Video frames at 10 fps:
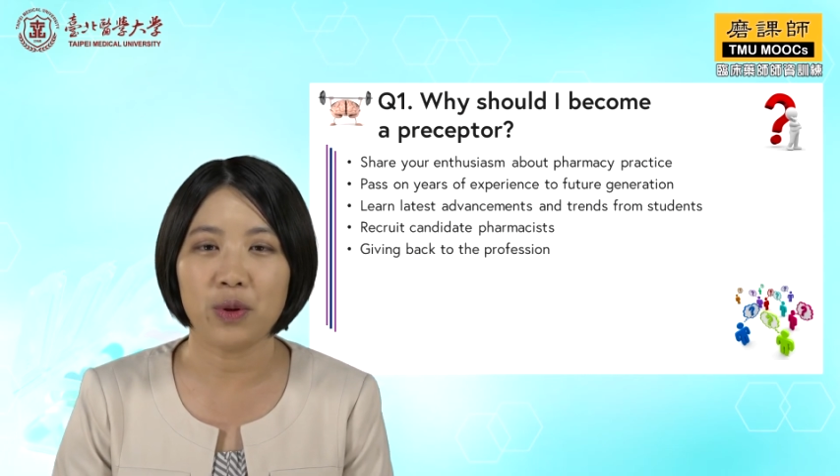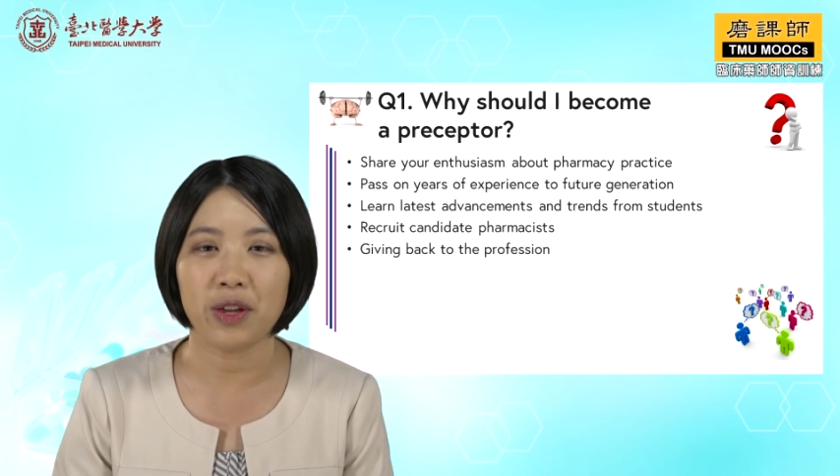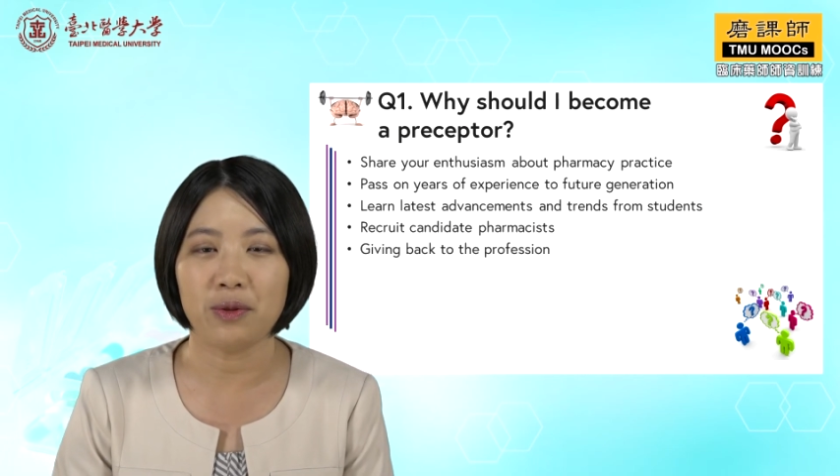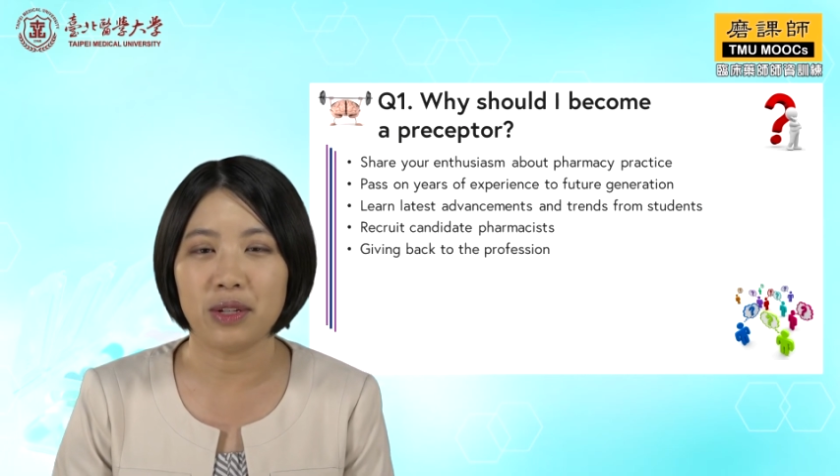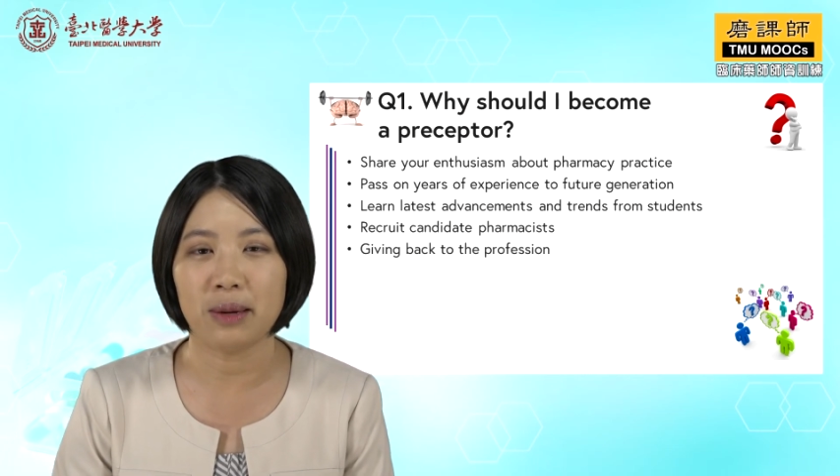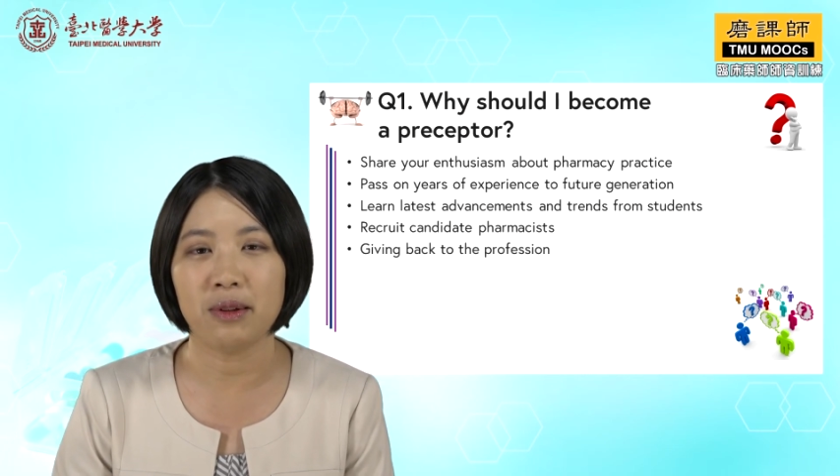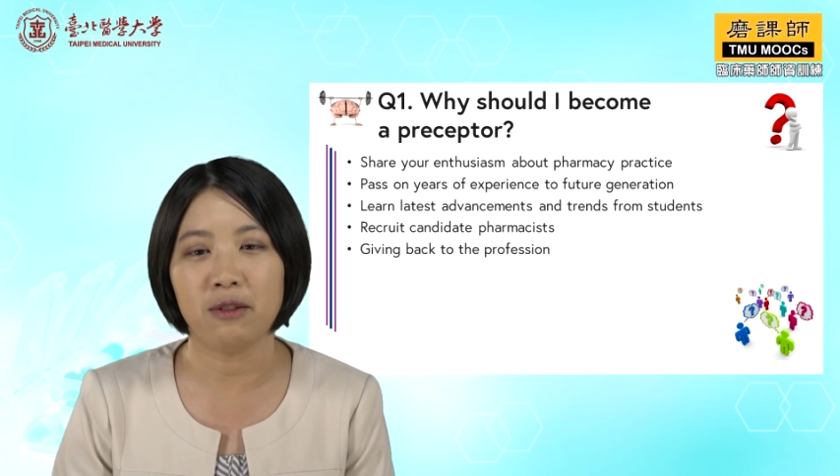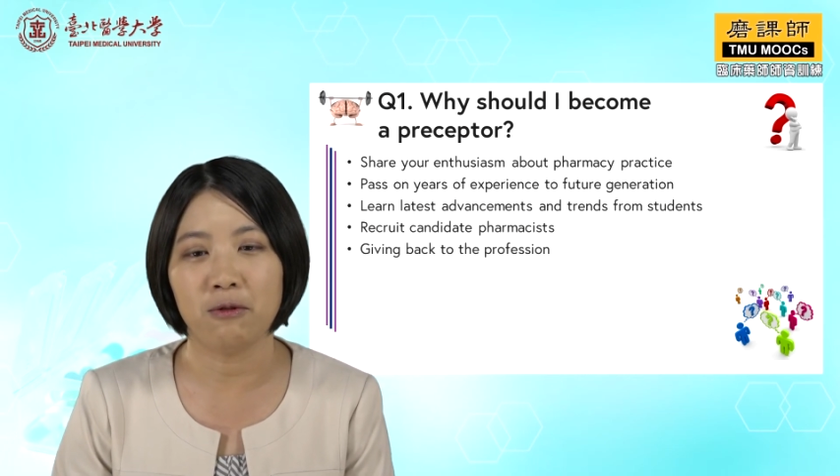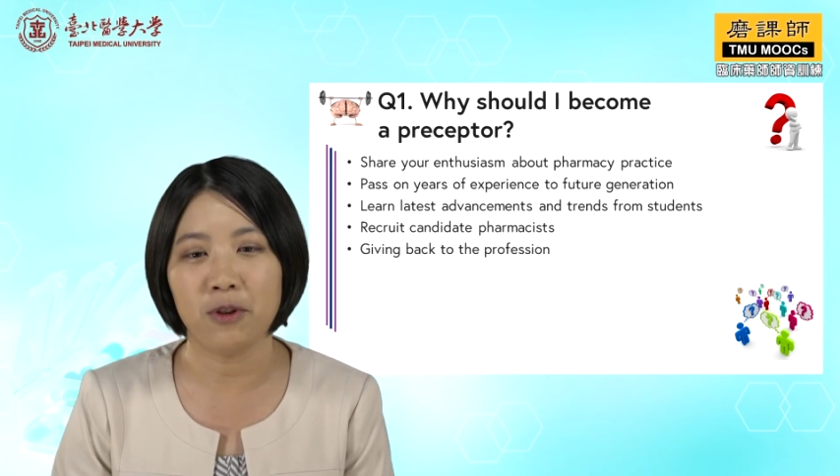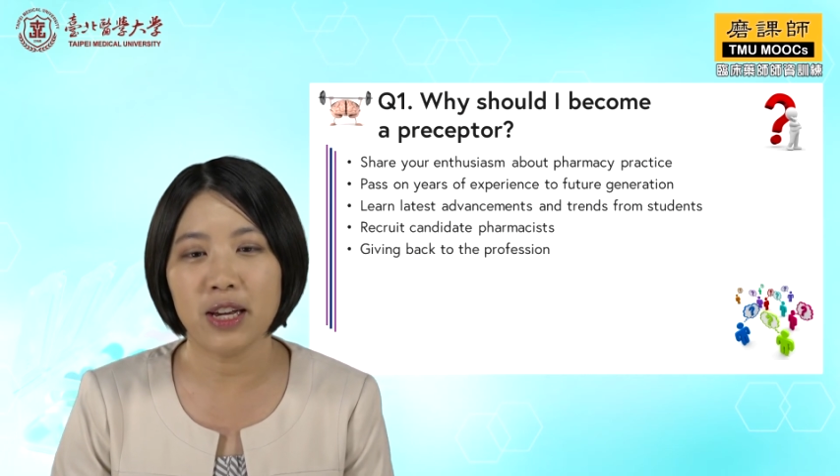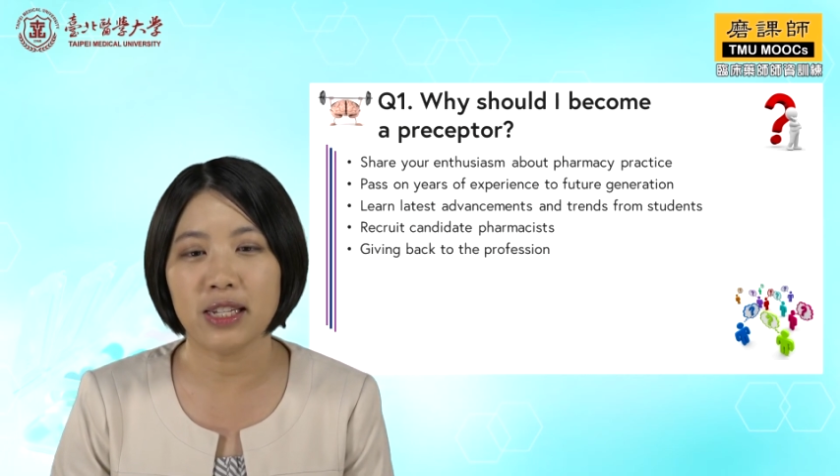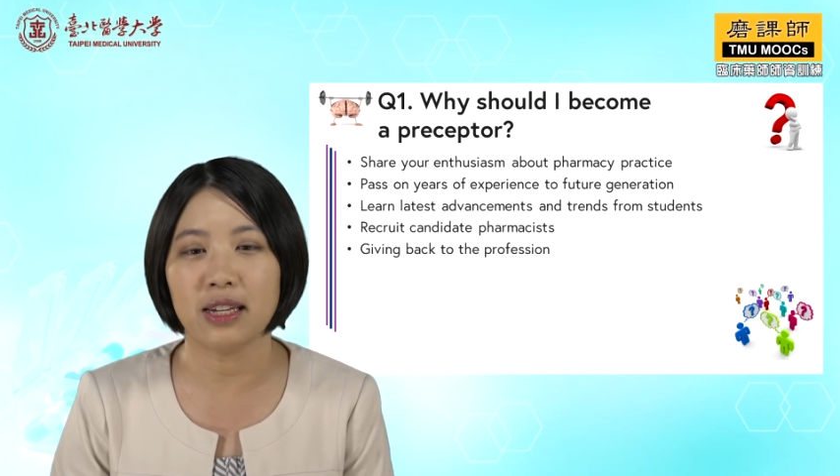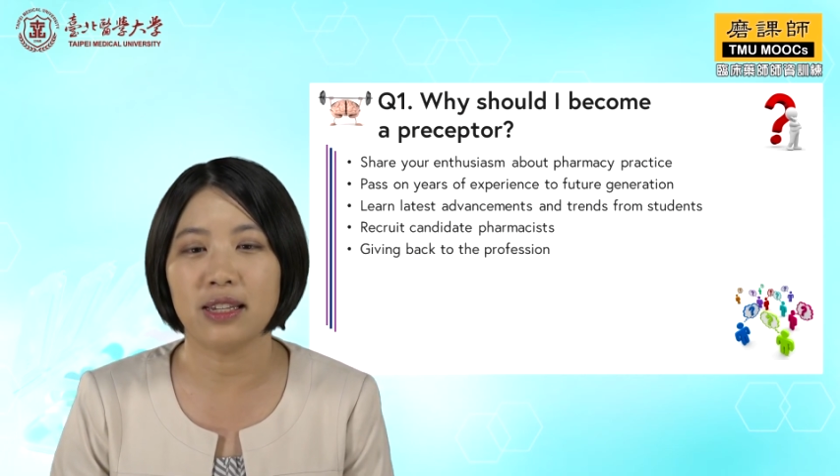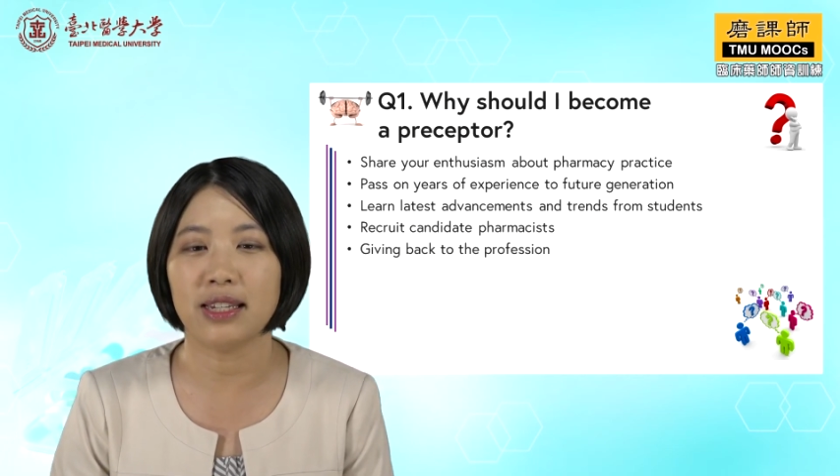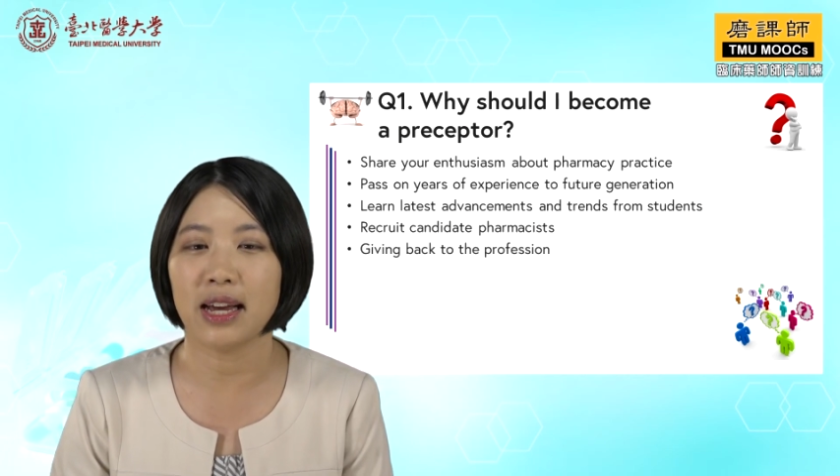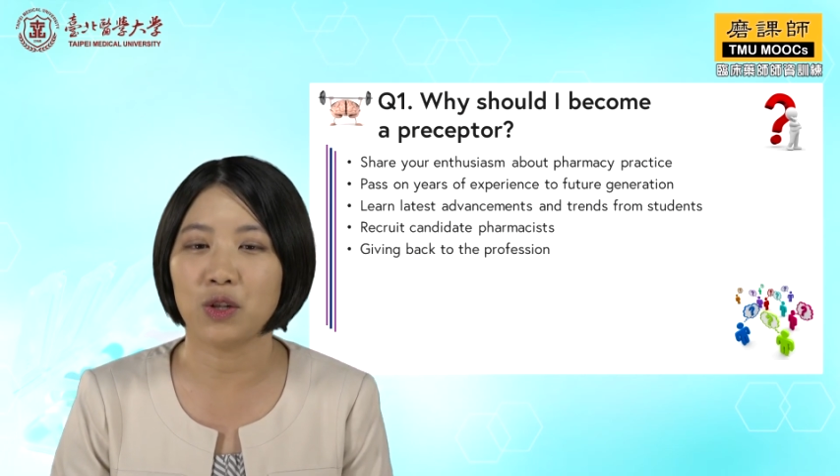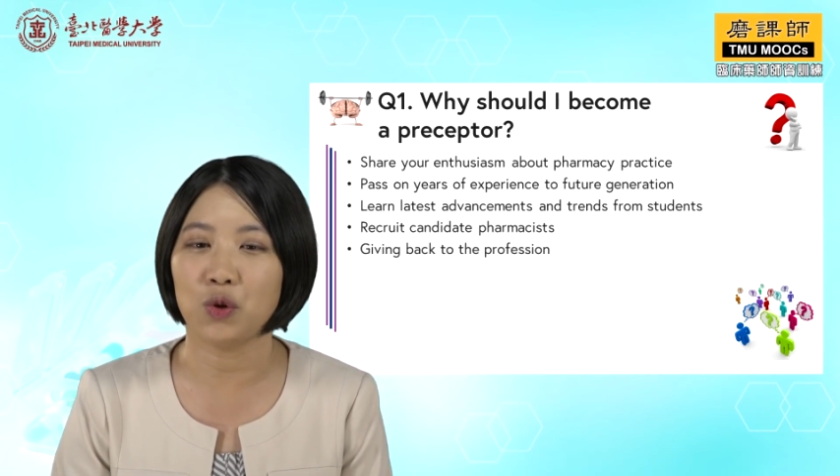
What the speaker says: with you some of the reasons as